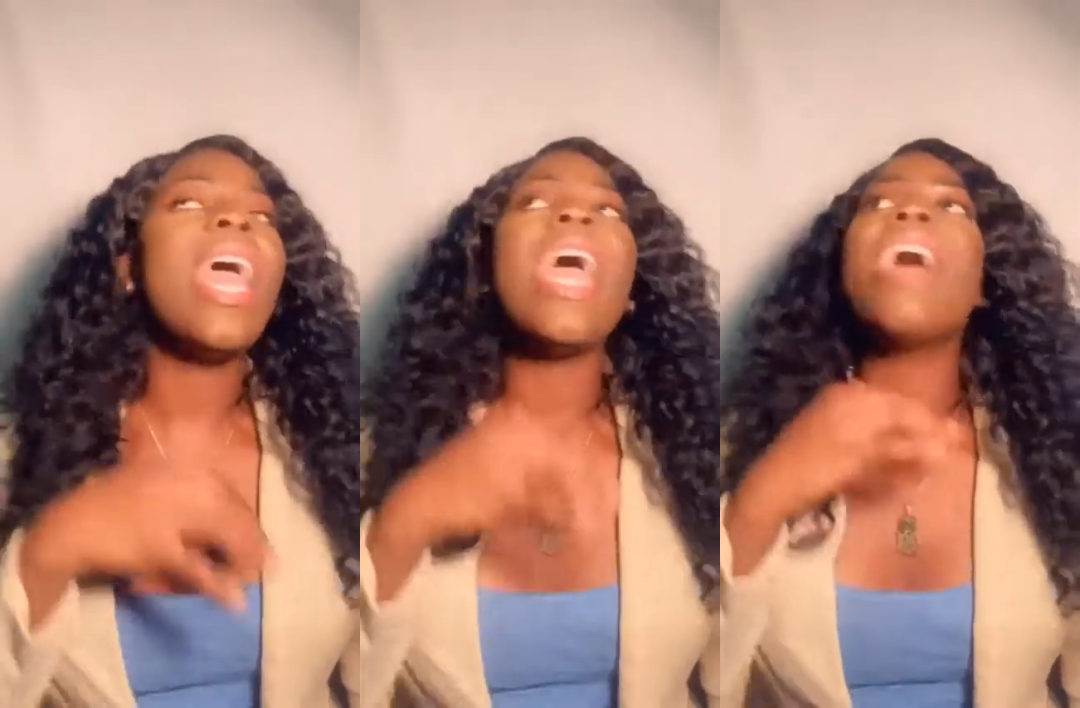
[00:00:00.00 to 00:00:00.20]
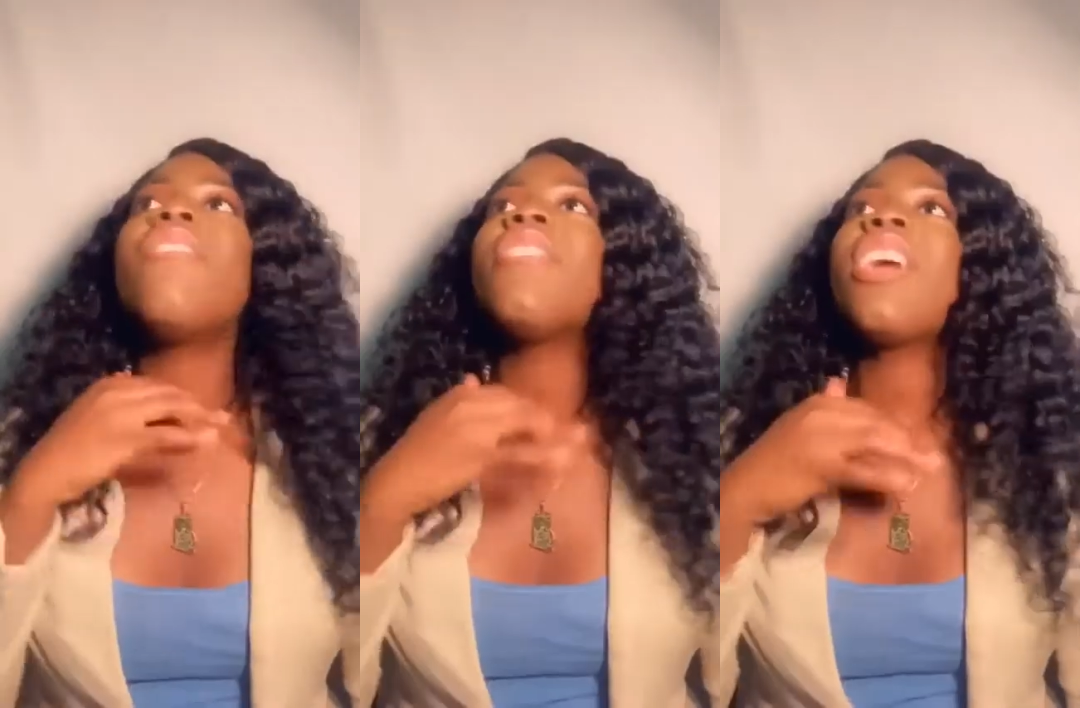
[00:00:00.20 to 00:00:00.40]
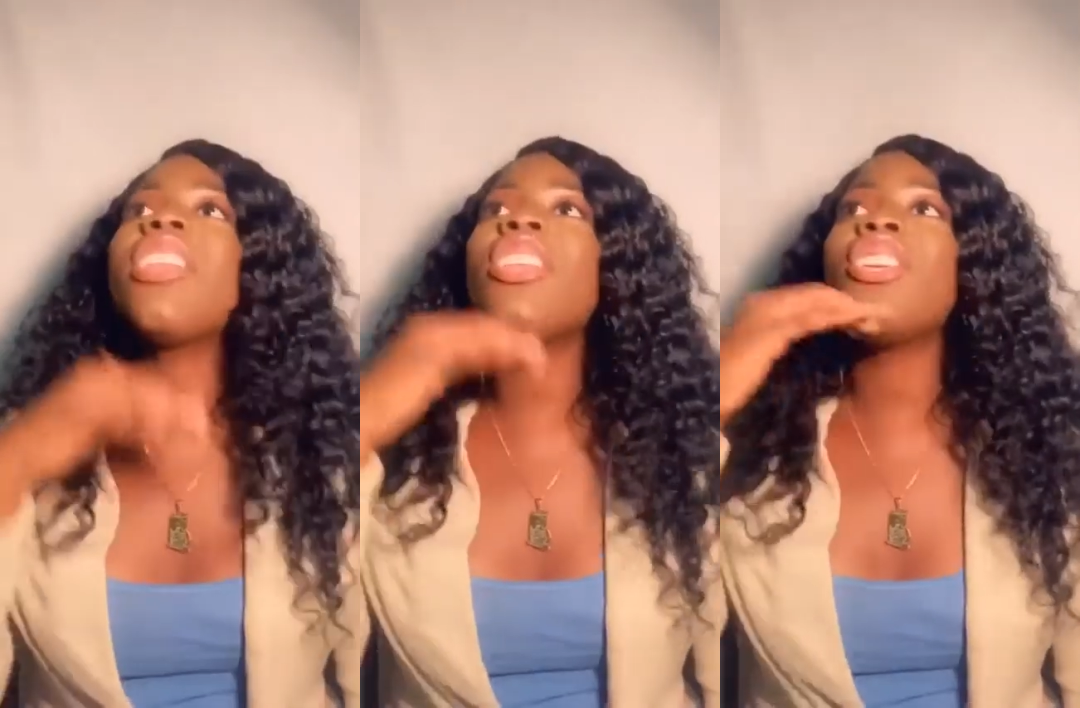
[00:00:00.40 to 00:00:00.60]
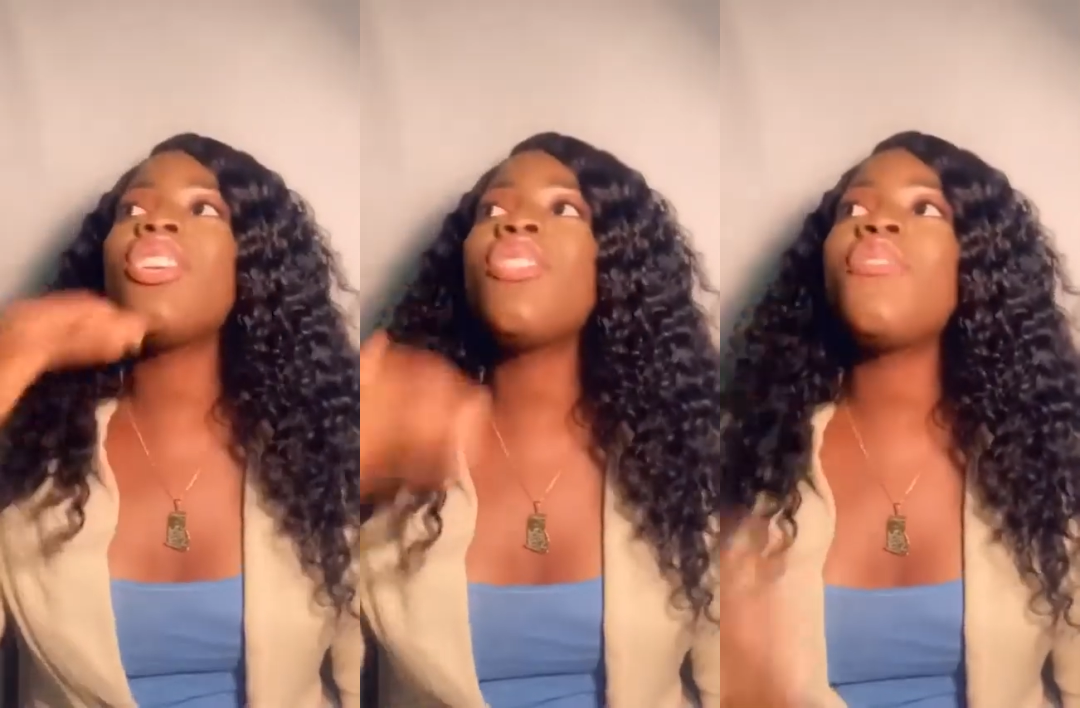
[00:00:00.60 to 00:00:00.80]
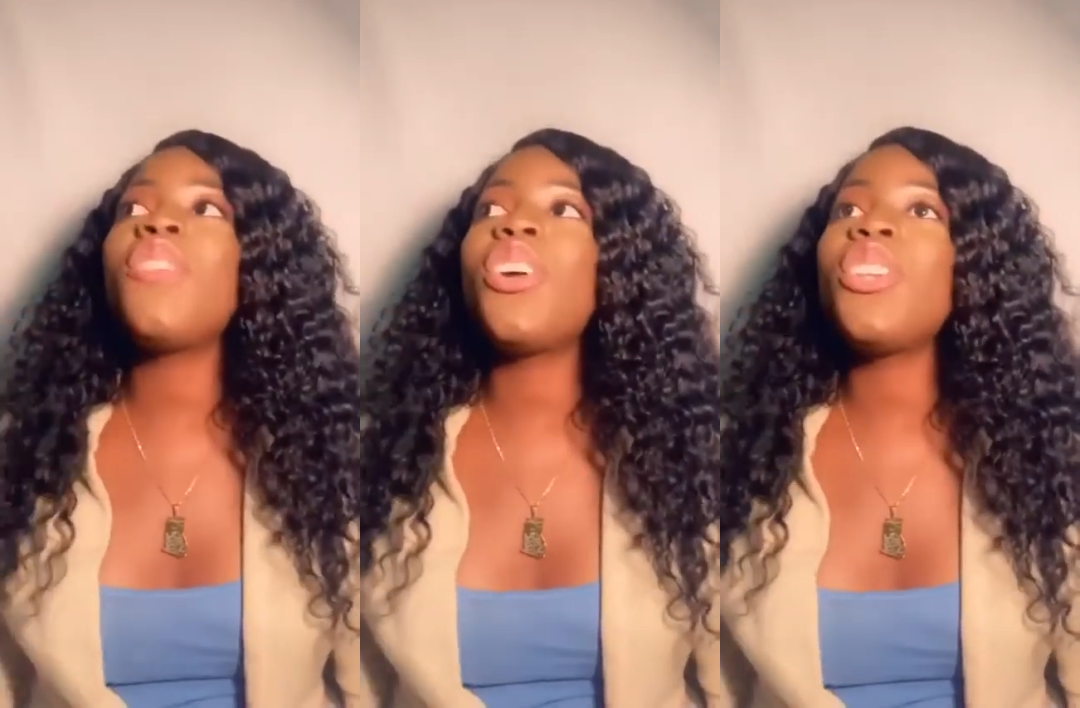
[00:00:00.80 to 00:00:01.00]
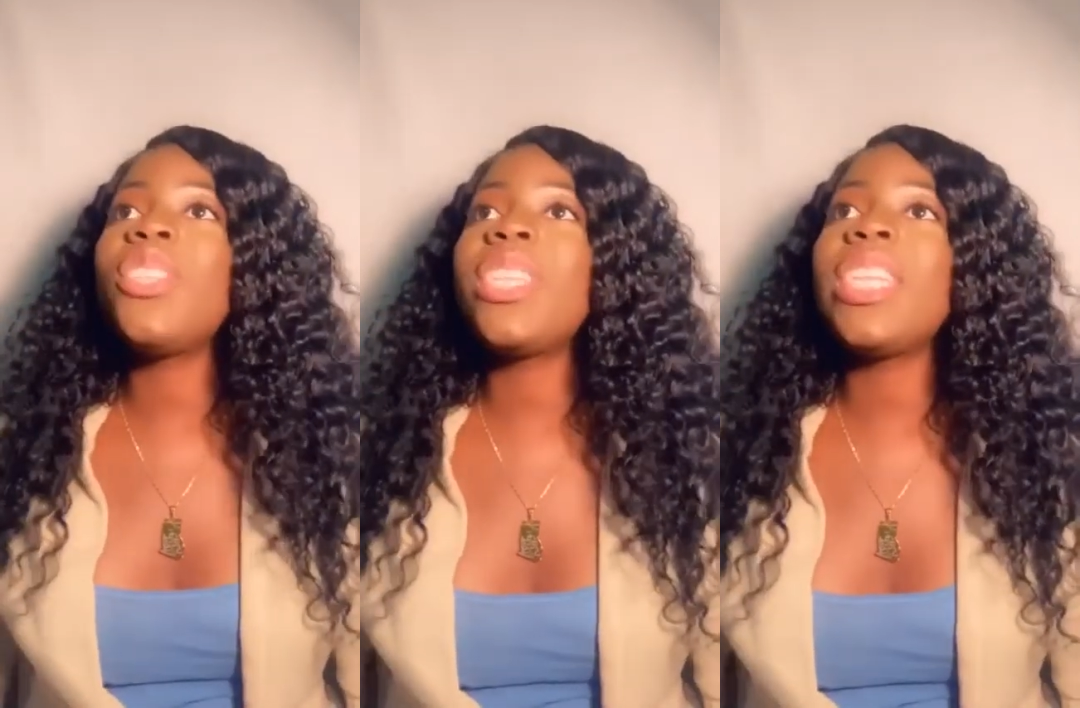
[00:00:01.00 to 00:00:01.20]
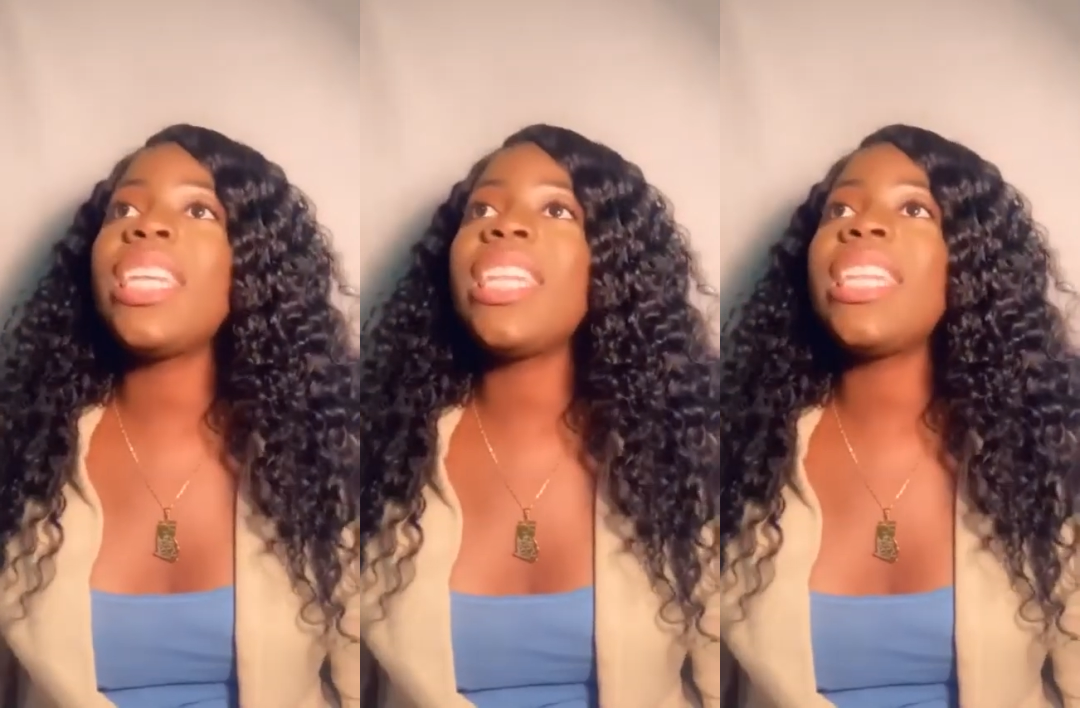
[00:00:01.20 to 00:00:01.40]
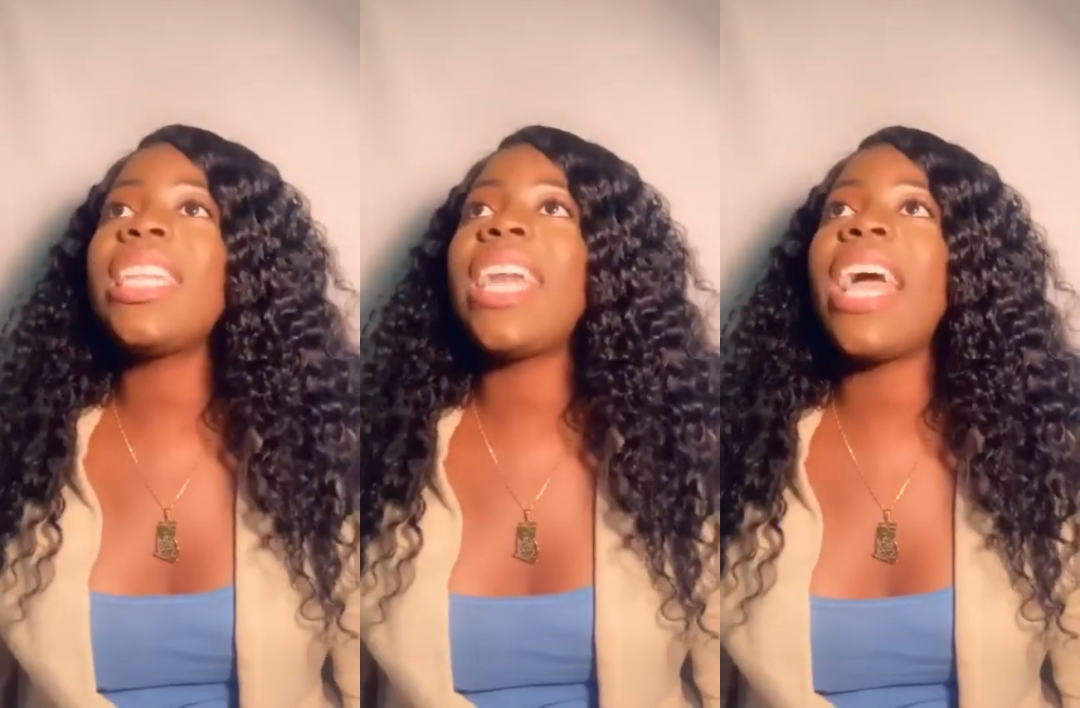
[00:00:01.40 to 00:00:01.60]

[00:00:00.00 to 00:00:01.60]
Every other university that